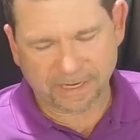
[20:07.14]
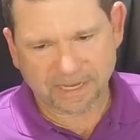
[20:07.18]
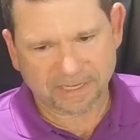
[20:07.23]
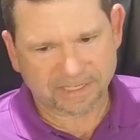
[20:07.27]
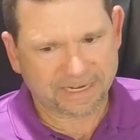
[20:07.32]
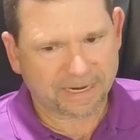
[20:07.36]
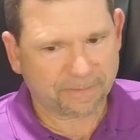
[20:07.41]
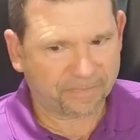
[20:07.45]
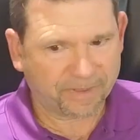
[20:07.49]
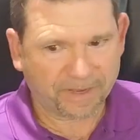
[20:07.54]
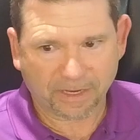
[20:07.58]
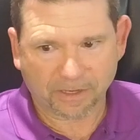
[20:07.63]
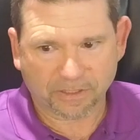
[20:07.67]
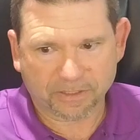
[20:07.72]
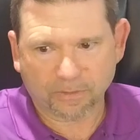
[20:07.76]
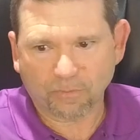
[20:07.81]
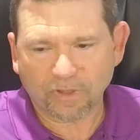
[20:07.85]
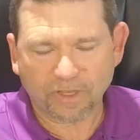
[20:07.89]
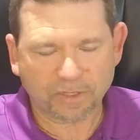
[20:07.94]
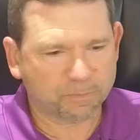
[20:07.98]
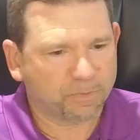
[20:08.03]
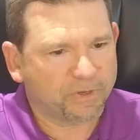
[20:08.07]
that same thing. And
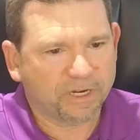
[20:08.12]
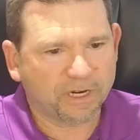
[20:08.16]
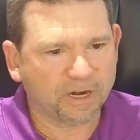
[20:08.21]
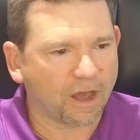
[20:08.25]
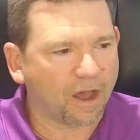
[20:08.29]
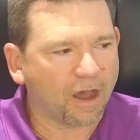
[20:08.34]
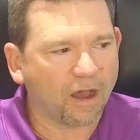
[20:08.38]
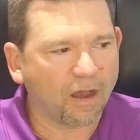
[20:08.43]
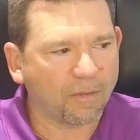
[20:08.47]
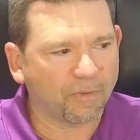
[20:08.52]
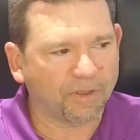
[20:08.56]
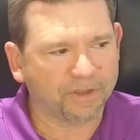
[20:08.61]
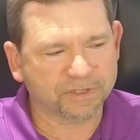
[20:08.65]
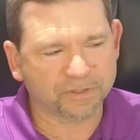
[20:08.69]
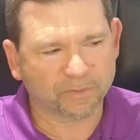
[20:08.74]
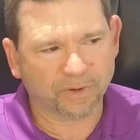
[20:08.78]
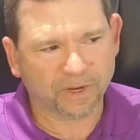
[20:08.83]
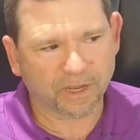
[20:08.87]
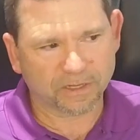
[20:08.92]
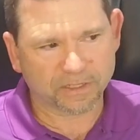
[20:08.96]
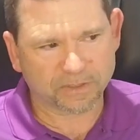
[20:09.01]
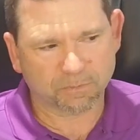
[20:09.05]
so let's put in an omelet.
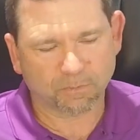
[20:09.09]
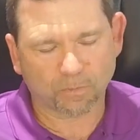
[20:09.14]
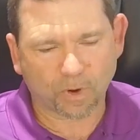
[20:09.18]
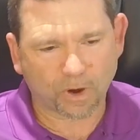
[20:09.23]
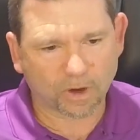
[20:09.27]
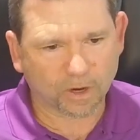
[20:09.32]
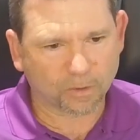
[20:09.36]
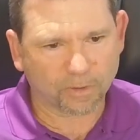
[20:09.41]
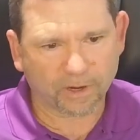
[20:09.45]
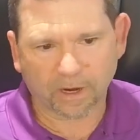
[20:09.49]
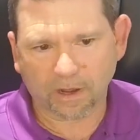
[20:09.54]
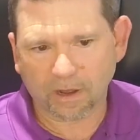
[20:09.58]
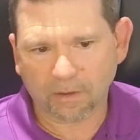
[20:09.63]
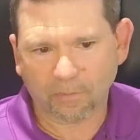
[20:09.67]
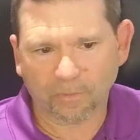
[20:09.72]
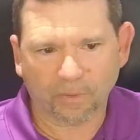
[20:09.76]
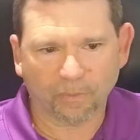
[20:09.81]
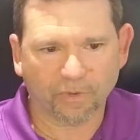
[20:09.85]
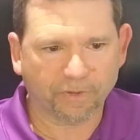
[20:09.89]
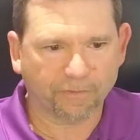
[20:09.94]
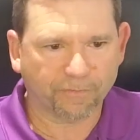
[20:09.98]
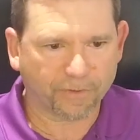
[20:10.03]
So we got this margarita
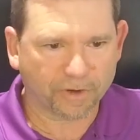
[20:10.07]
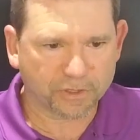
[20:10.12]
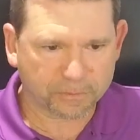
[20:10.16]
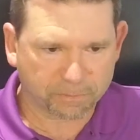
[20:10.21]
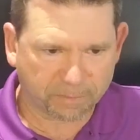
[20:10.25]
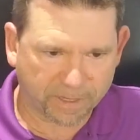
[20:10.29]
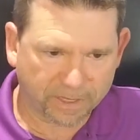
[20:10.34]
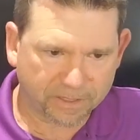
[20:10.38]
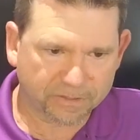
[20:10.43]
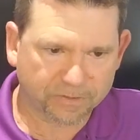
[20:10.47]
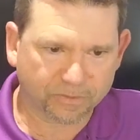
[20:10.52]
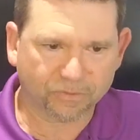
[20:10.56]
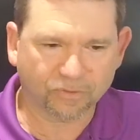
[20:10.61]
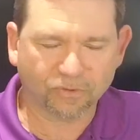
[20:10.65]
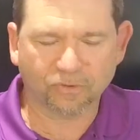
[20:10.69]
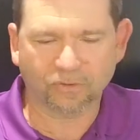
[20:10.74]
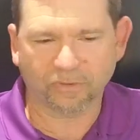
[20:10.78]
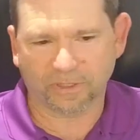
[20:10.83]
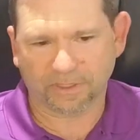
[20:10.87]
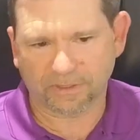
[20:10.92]
omelet with fresh basil